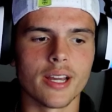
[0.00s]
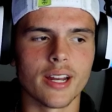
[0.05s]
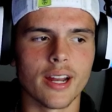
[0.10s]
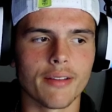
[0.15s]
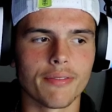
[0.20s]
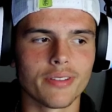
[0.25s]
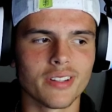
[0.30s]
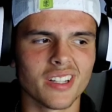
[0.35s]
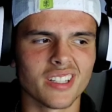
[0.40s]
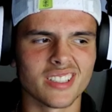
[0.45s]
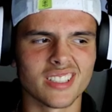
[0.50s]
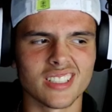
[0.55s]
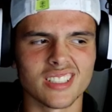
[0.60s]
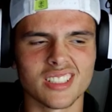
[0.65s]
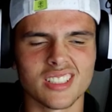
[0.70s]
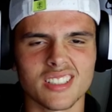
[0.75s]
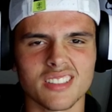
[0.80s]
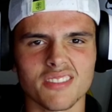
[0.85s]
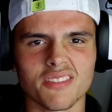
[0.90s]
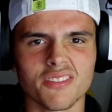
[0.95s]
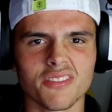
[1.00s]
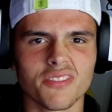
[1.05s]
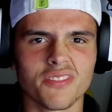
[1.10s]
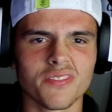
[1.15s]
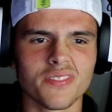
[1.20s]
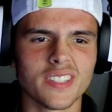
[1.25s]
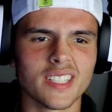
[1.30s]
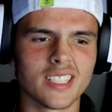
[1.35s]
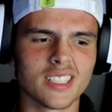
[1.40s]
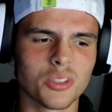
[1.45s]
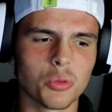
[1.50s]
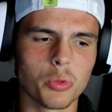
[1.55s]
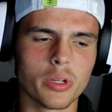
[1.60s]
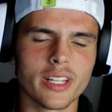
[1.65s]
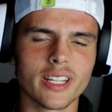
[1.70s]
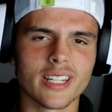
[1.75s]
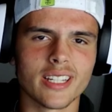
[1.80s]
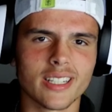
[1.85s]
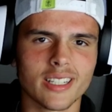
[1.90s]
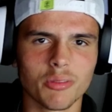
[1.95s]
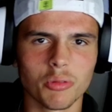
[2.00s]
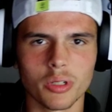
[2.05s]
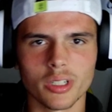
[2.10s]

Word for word: and I feel like this this weekend